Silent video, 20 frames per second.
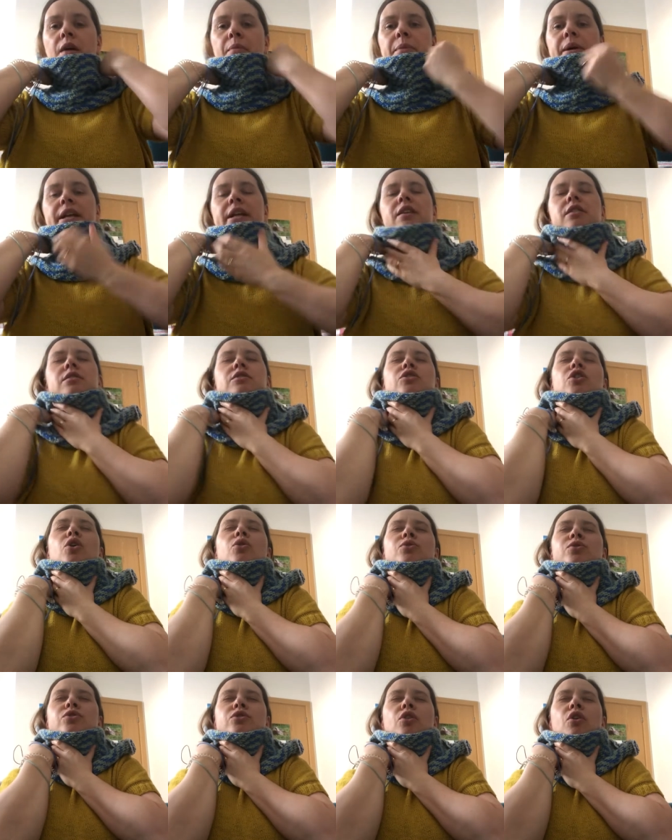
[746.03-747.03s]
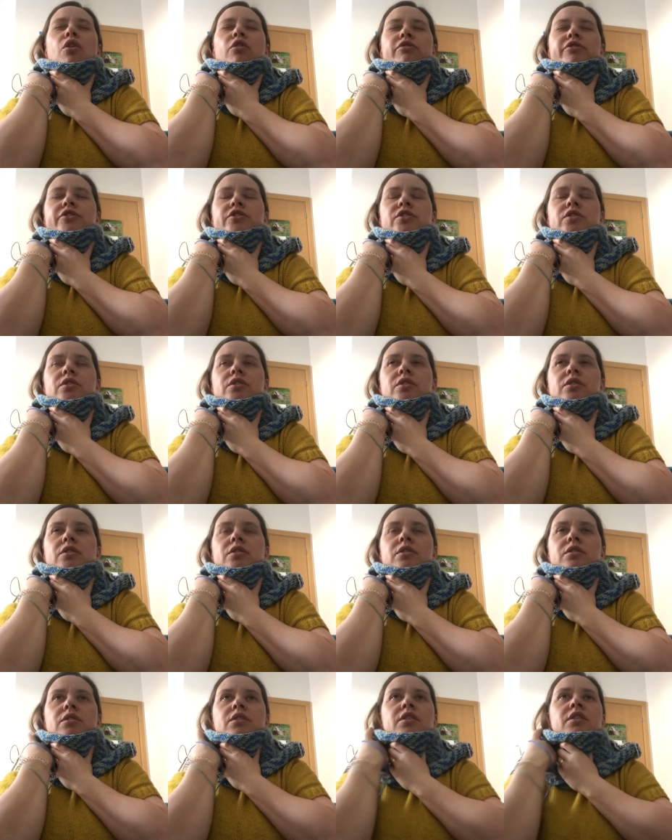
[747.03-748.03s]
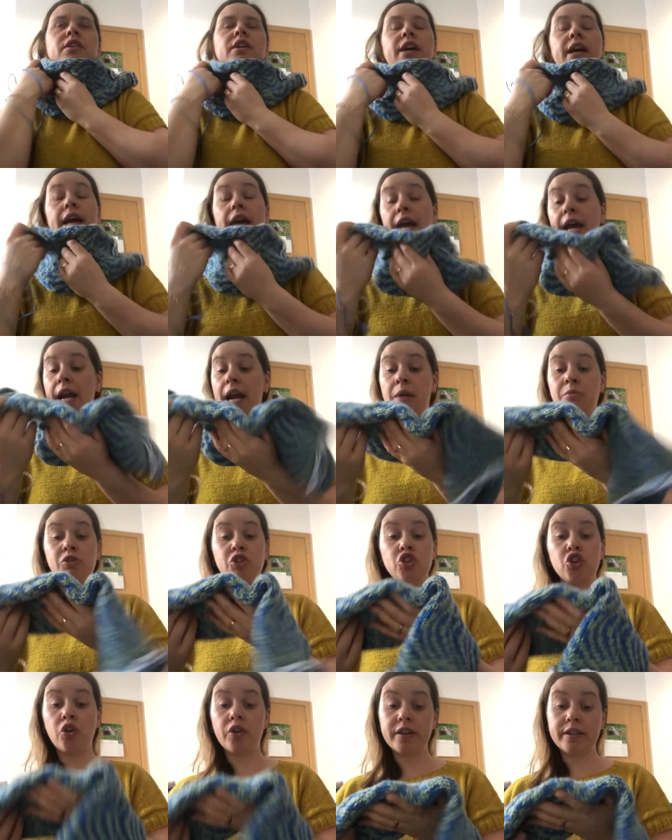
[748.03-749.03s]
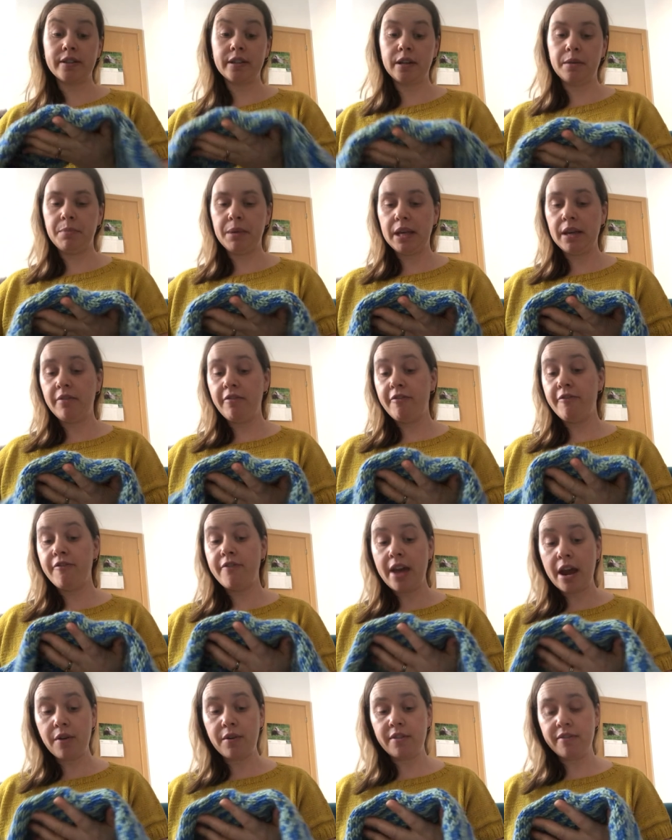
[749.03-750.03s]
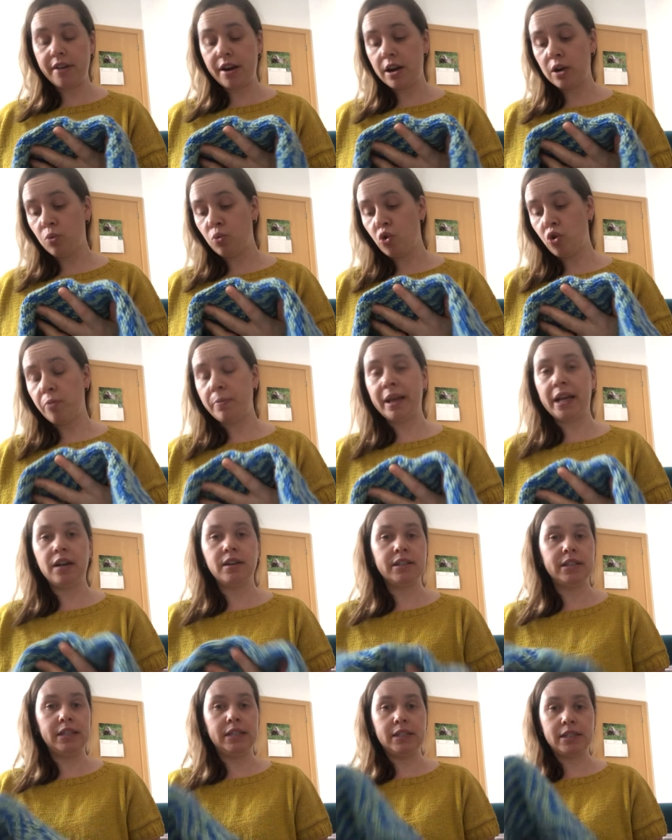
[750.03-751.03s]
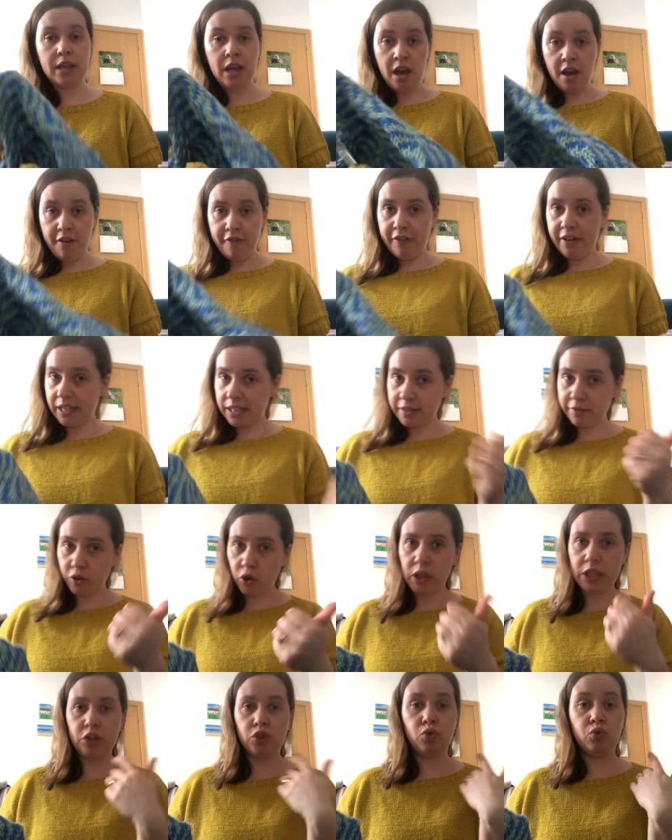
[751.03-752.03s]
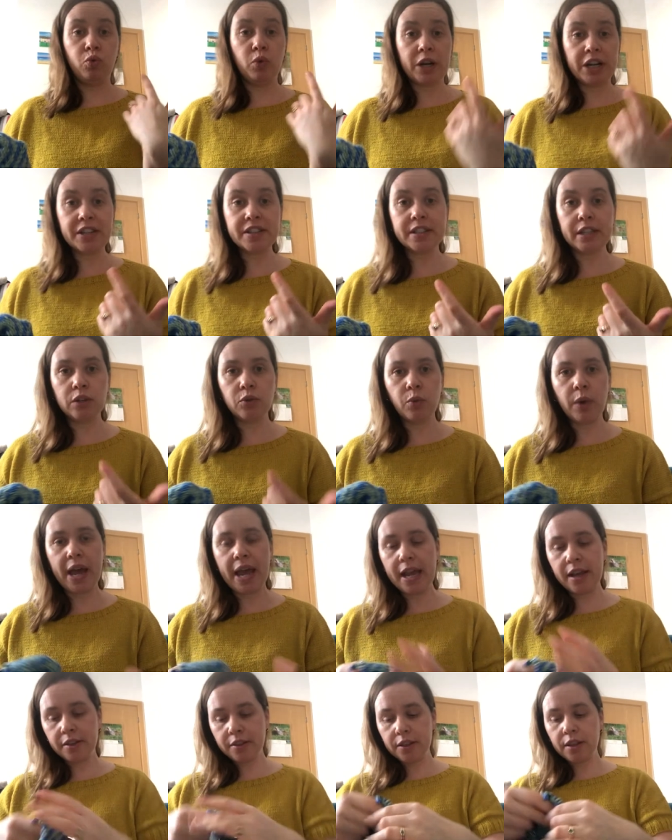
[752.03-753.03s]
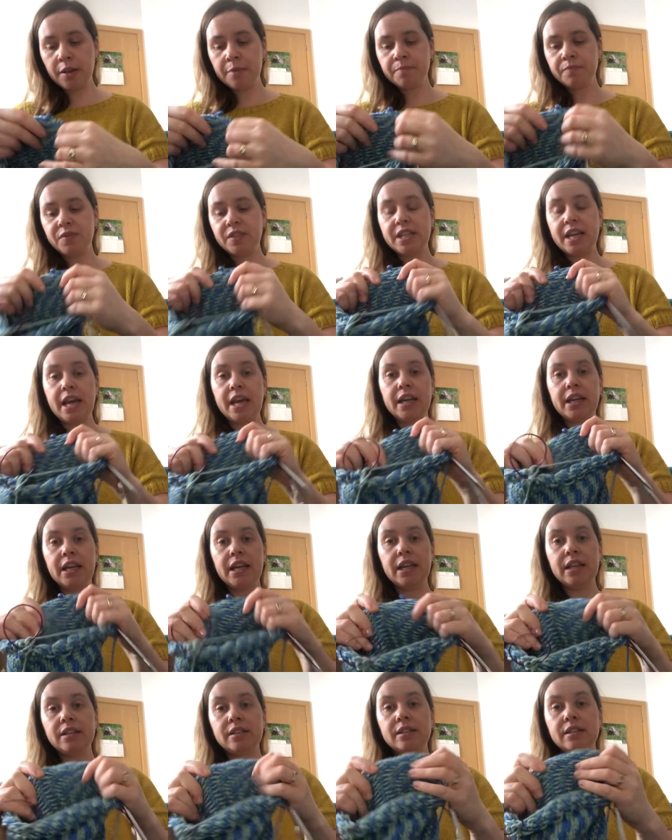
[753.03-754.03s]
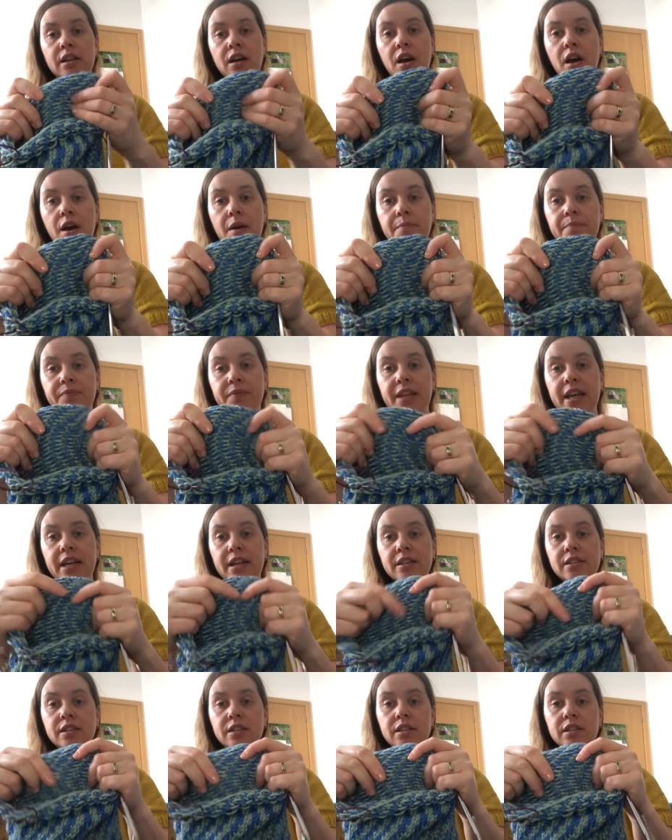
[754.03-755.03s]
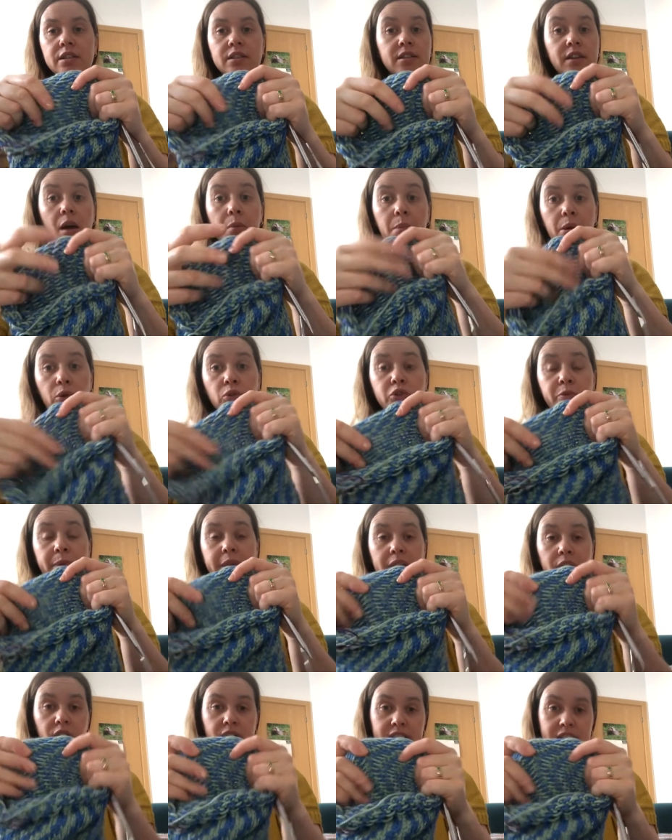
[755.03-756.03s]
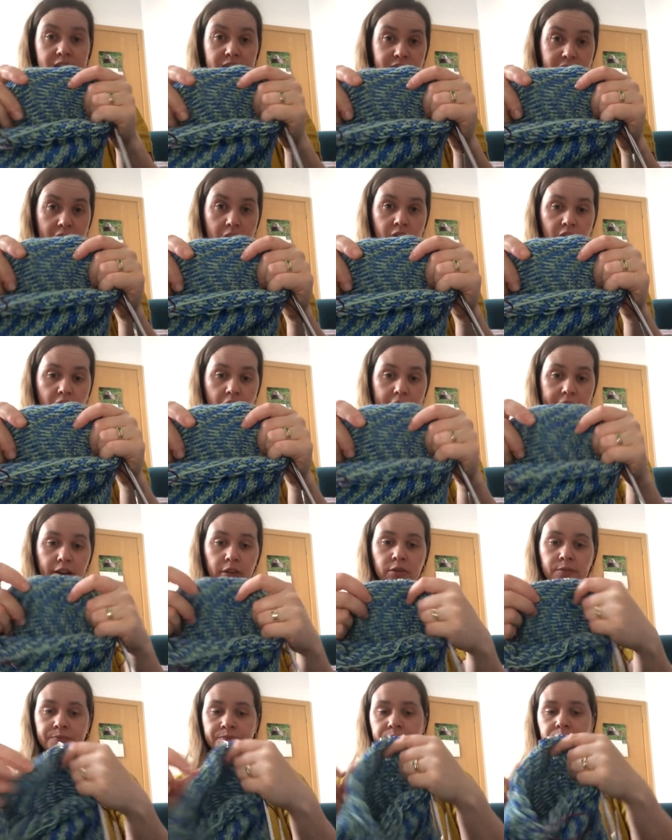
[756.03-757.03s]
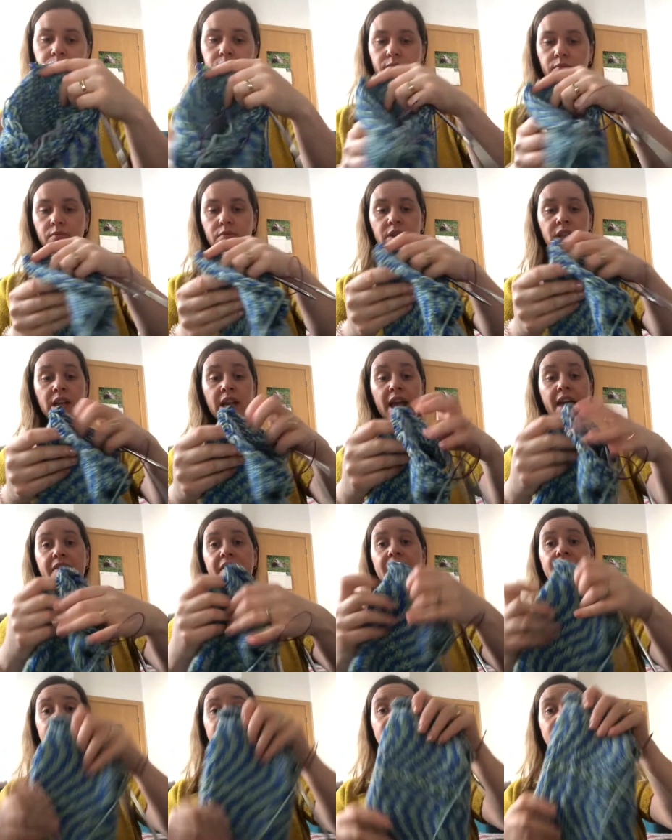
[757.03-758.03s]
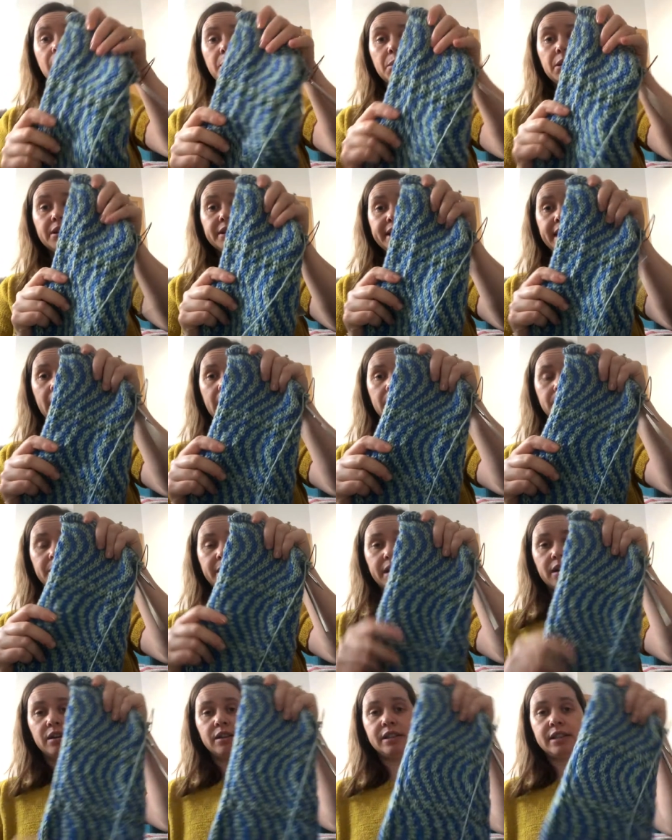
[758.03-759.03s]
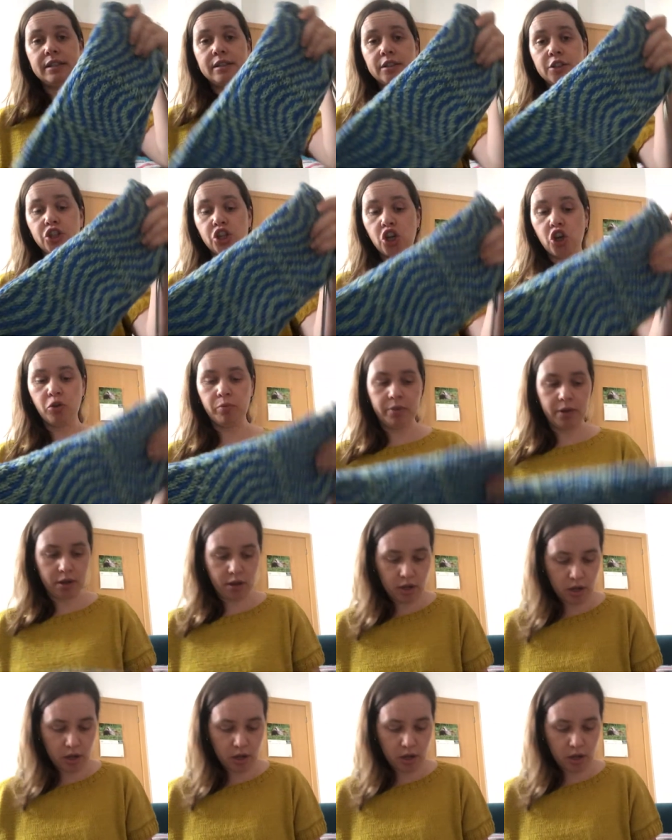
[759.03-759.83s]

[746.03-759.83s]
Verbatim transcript: but it's so soft and I'm sure it's gonna be very very warm because it's first of all it's worsted weight then is um, then is doubled because it's Fair Isle, and then it's double again because it's a tube